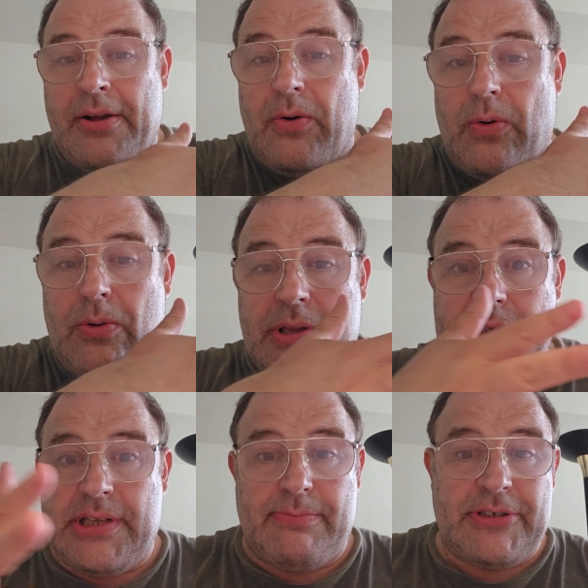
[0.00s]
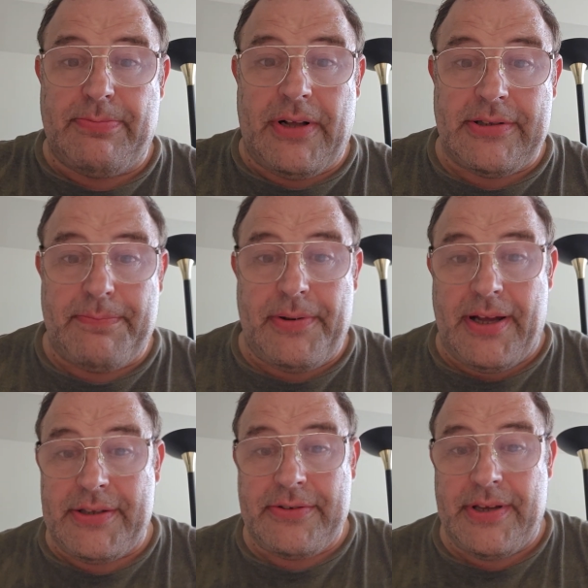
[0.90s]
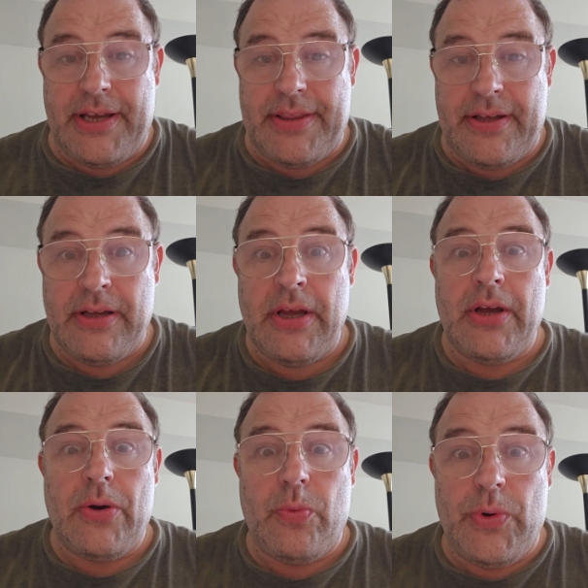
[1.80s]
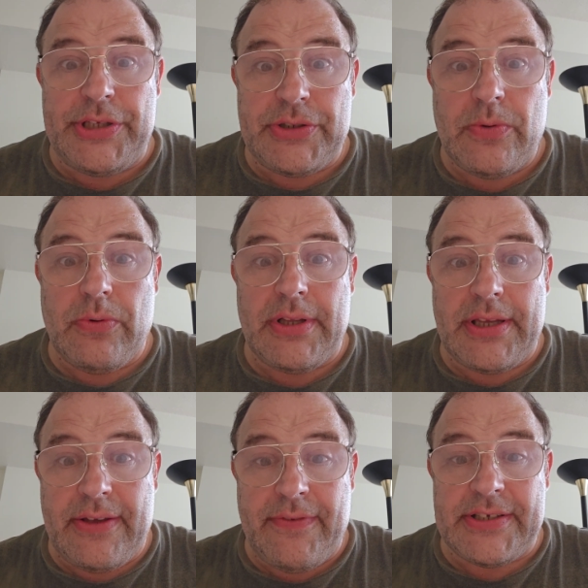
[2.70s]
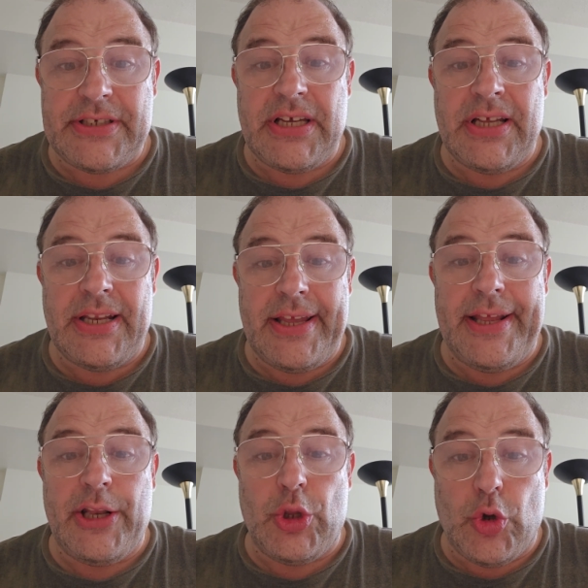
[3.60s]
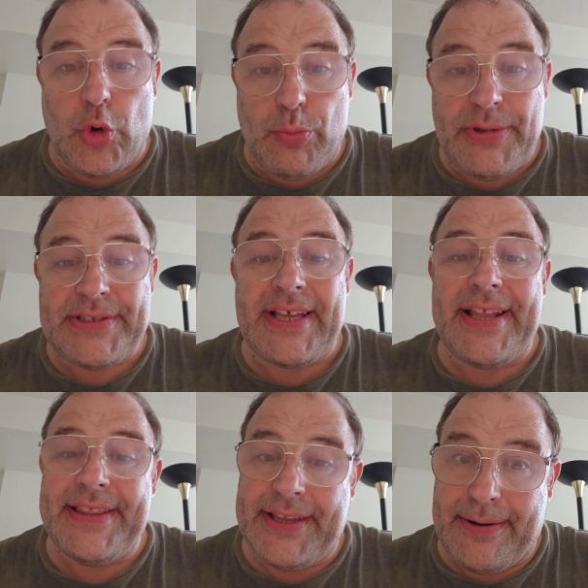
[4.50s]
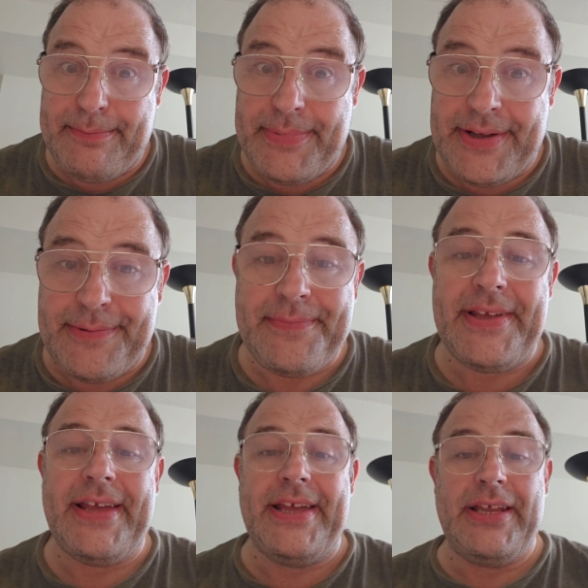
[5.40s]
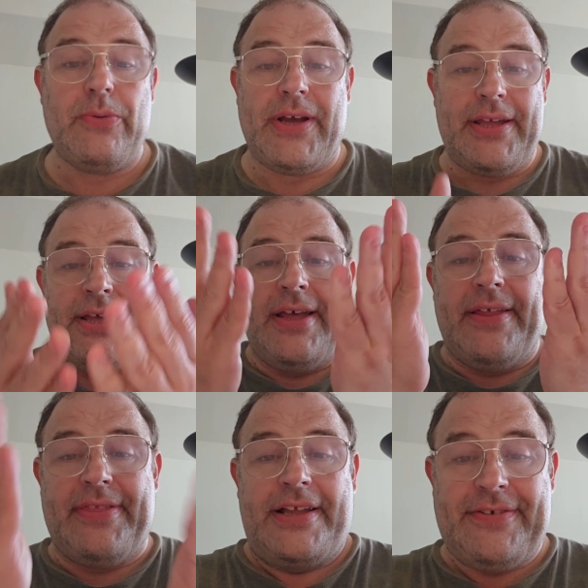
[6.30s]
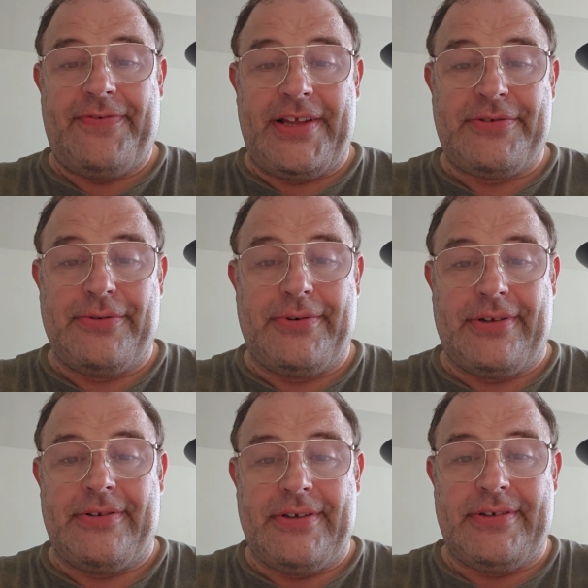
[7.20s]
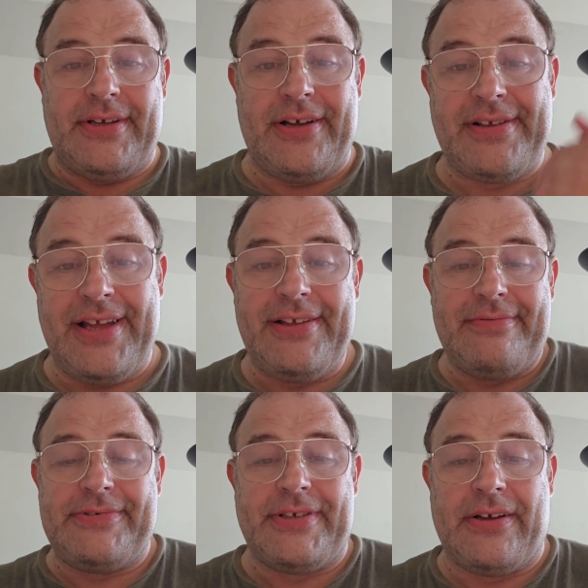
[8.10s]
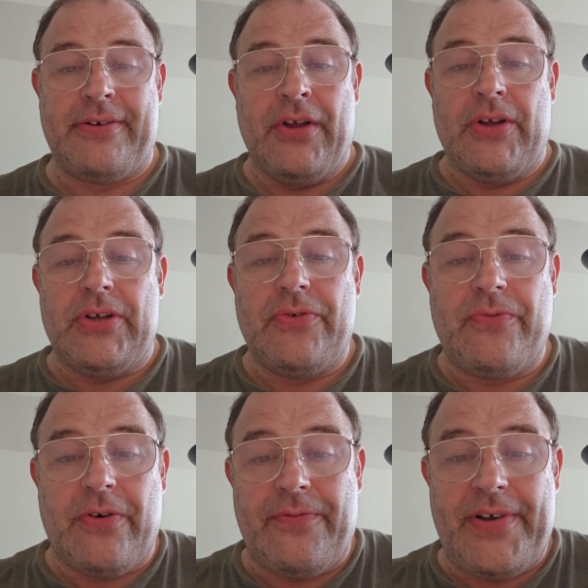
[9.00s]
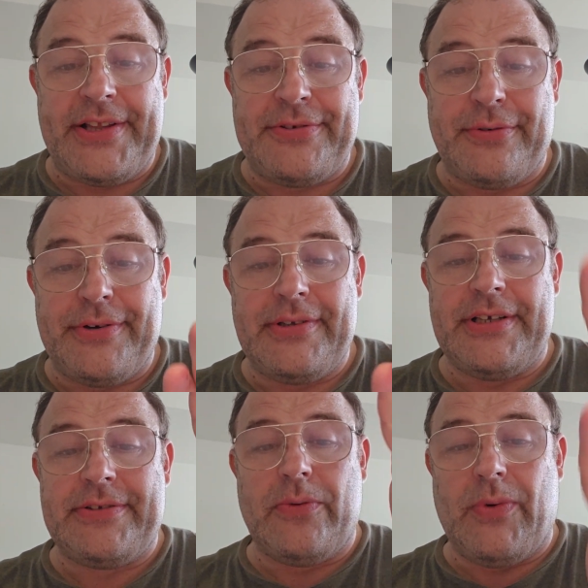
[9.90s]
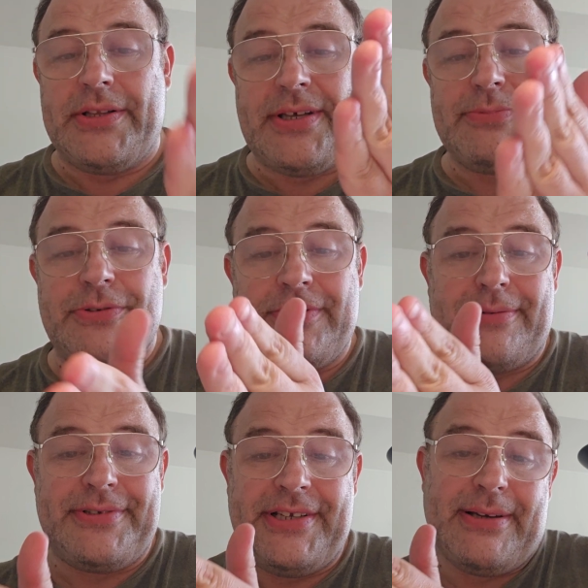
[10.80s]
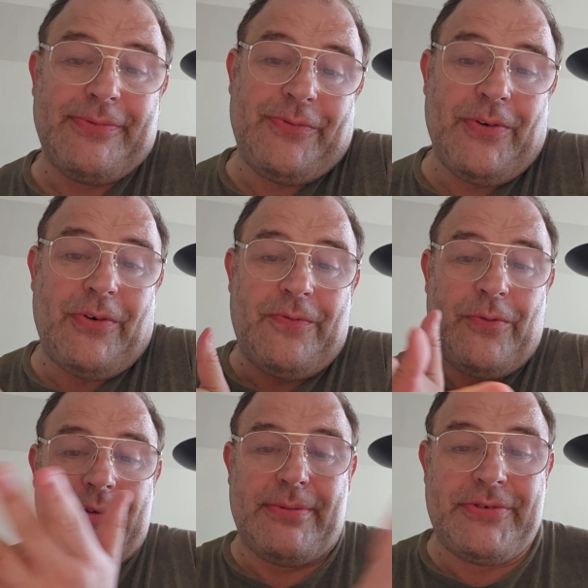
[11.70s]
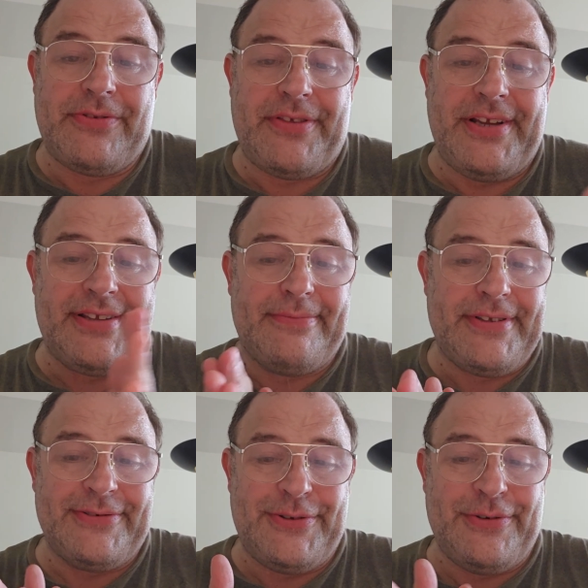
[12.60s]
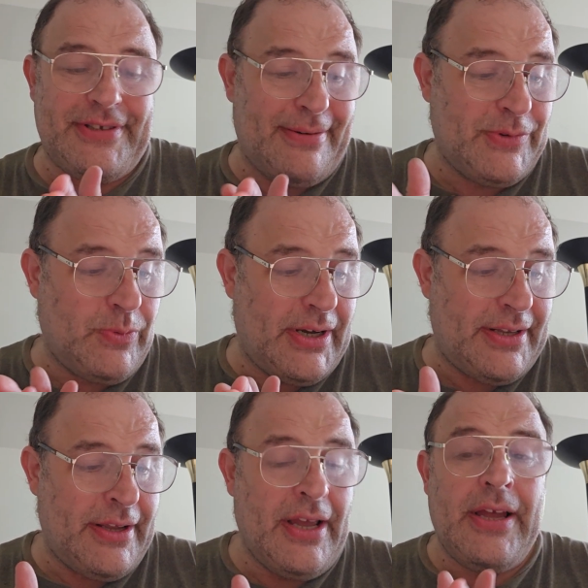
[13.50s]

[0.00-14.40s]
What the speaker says: All those numbers multiplied together, which will give us an enormous number. Anyway, that's factorial. Okay, so 4 factorial is 1 times 2 times 3 times 4, or 4 times 3 times 2 times 1.